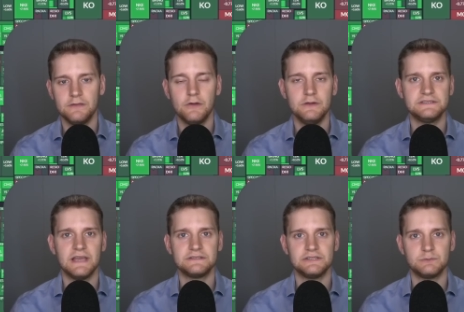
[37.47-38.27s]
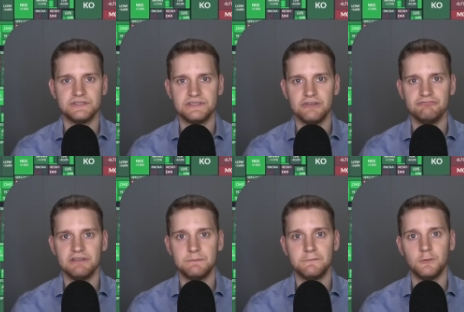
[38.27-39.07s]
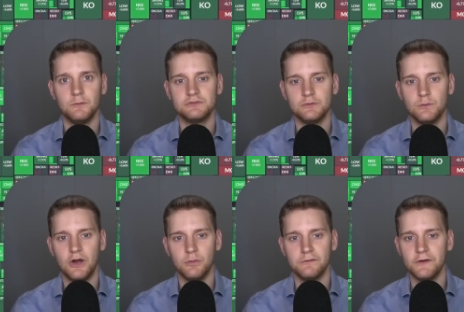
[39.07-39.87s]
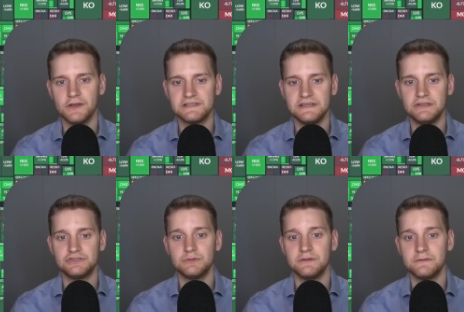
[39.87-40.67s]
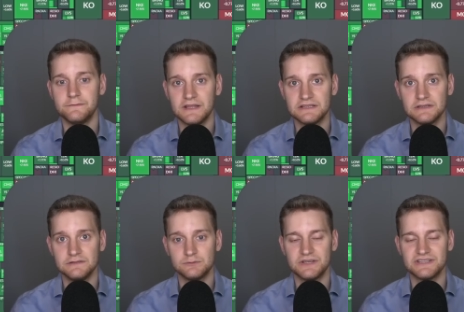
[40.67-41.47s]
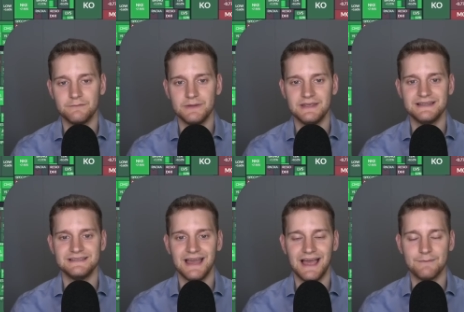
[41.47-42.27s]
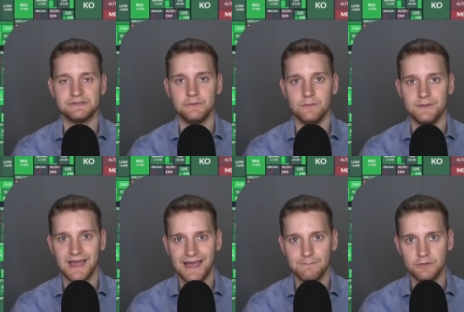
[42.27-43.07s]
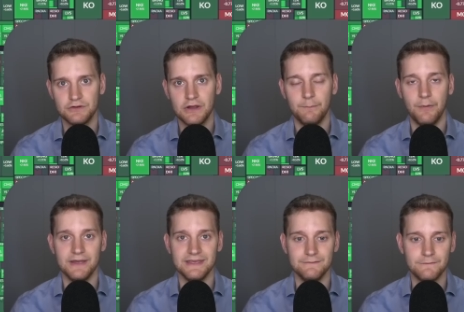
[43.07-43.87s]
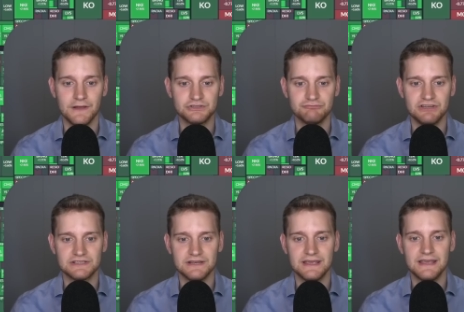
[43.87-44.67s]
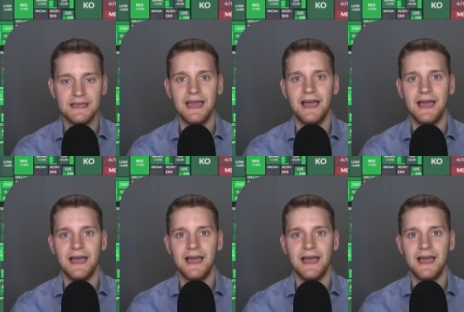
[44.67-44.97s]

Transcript: The only sectors which didn't really perform too well were firstly consumer defensives, which have been getting absolutely hammered by inflation recently,